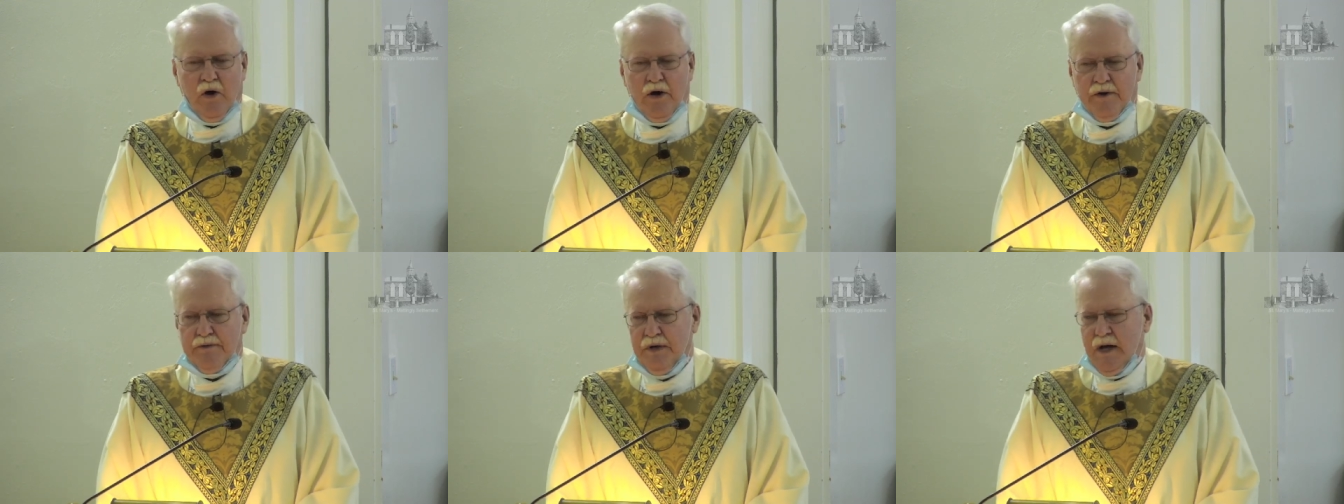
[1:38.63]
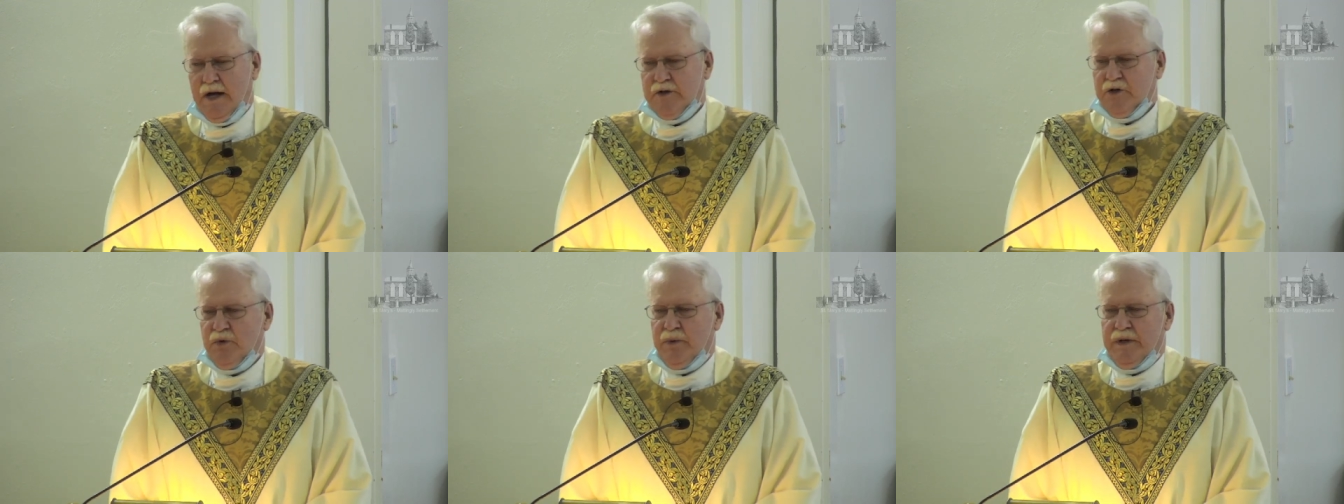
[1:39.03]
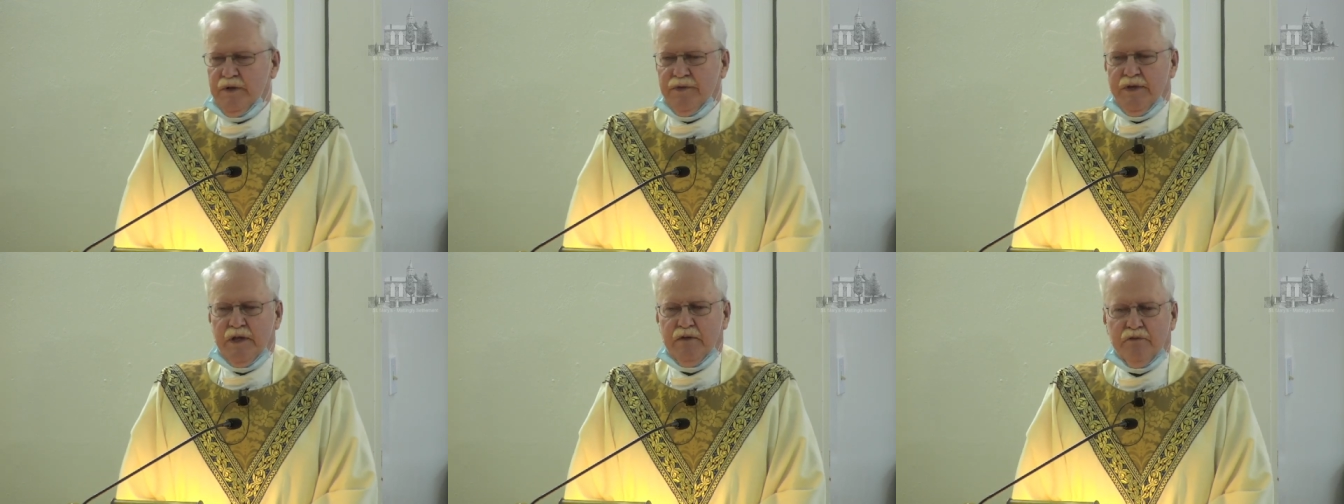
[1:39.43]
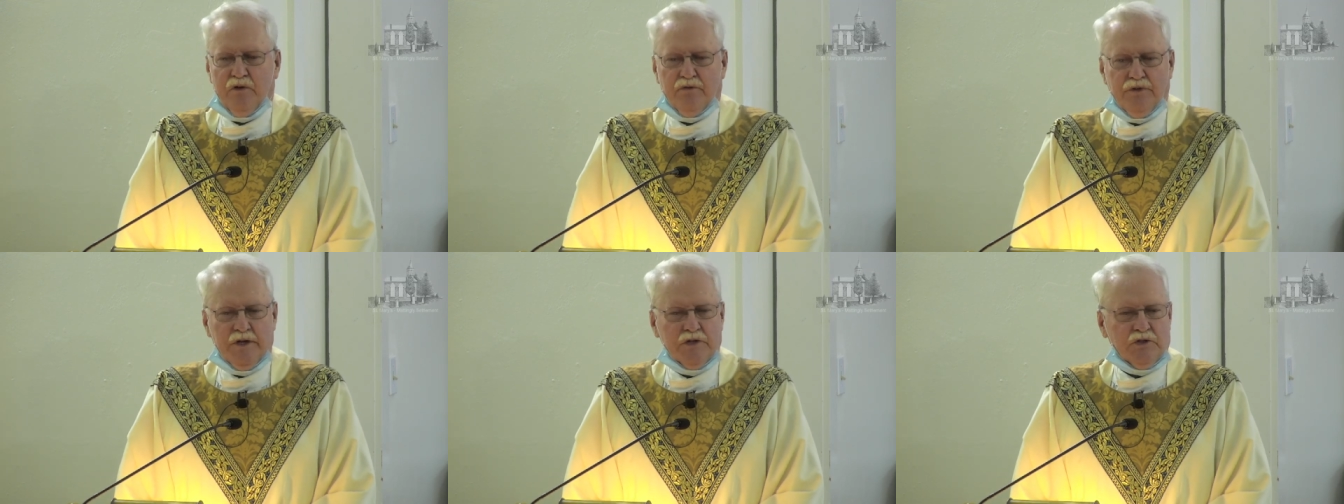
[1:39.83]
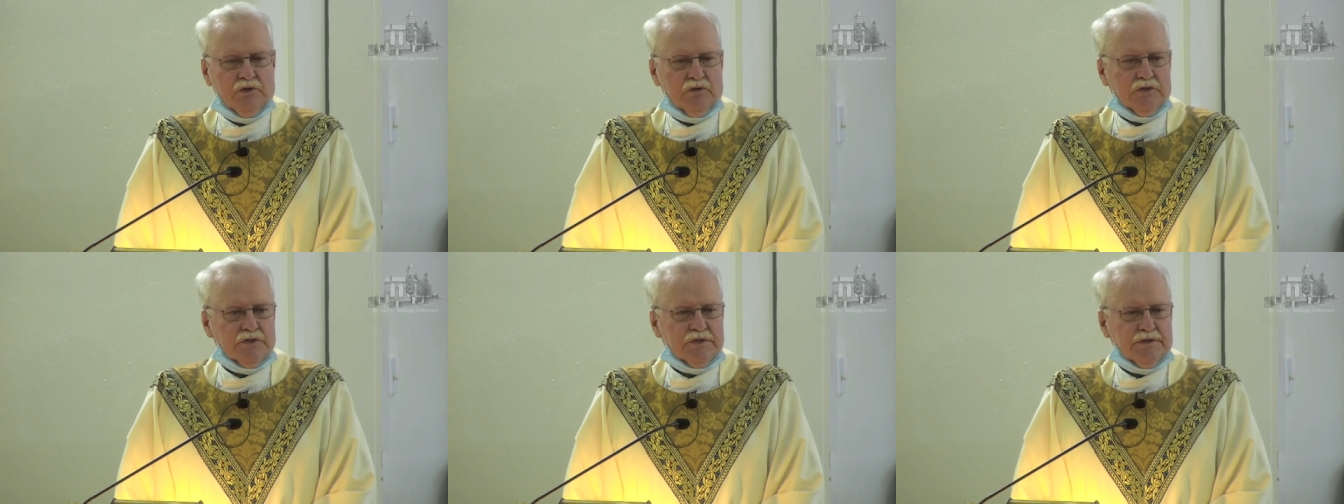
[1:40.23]
or uh, do anything for
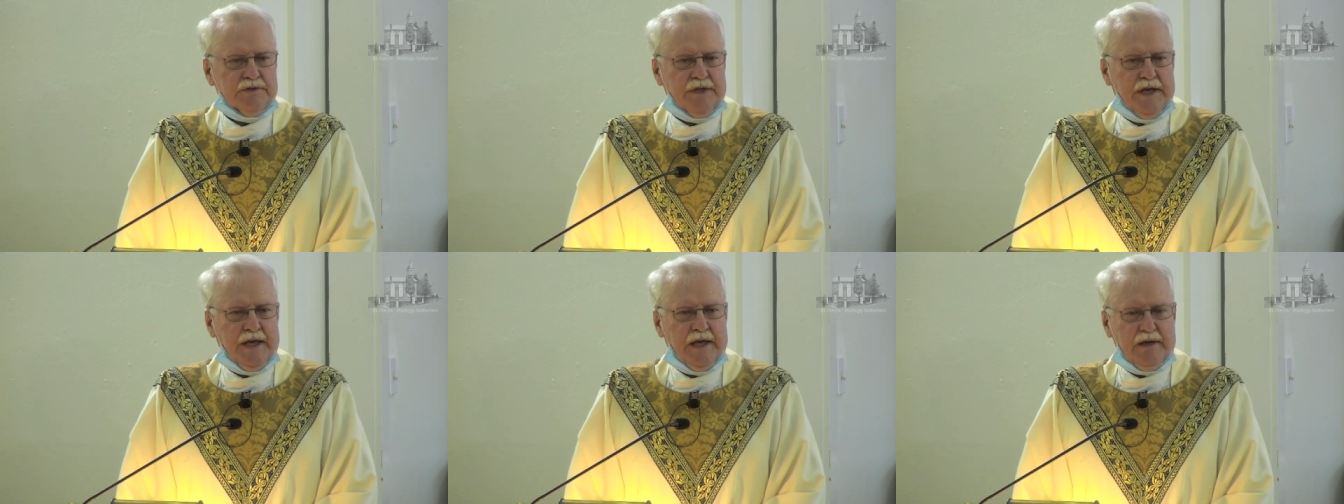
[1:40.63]
vineyards.